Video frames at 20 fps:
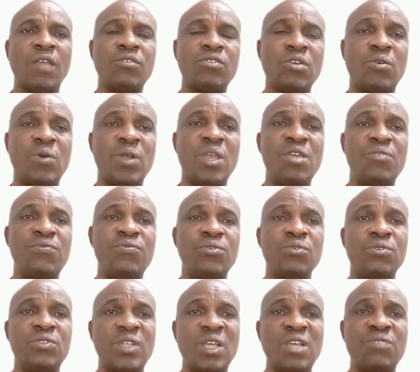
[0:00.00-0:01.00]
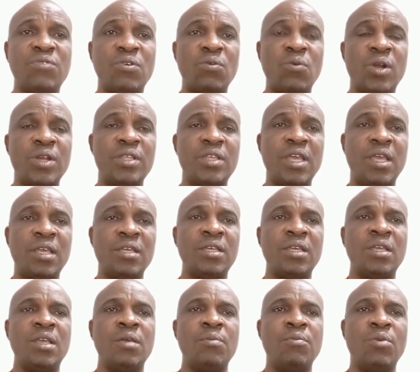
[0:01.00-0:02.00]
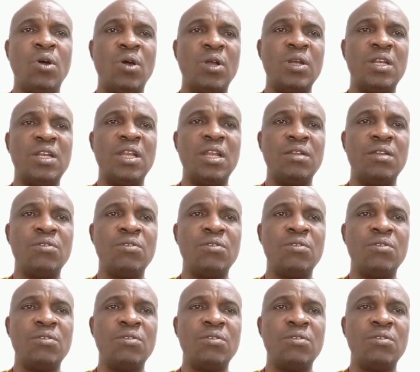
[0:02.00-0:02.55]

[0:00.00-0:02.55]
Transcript: If you stake for 1 year, but